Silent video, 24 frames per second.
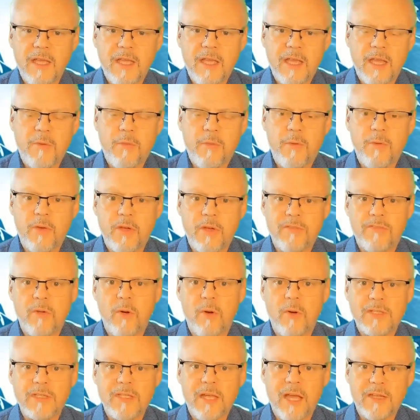If we
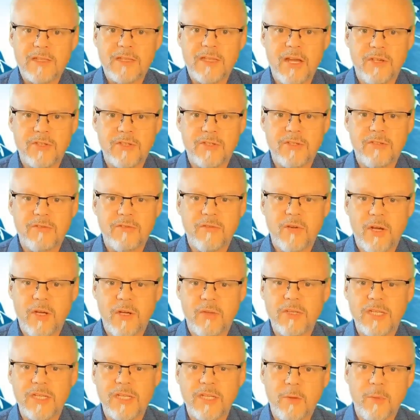refocus our attention to find
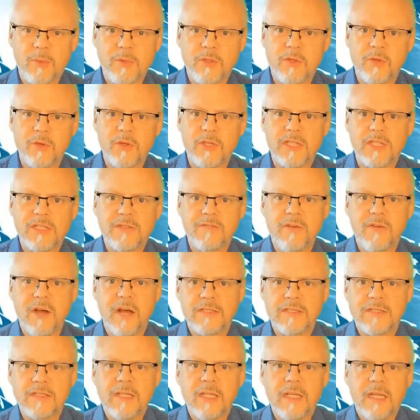unique opportunities for
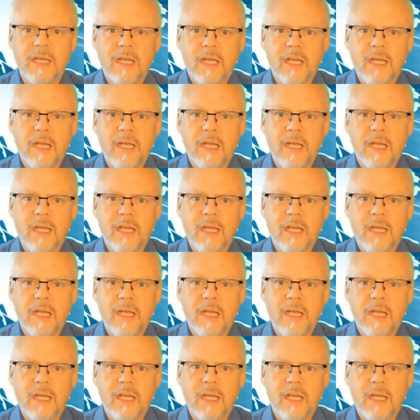us,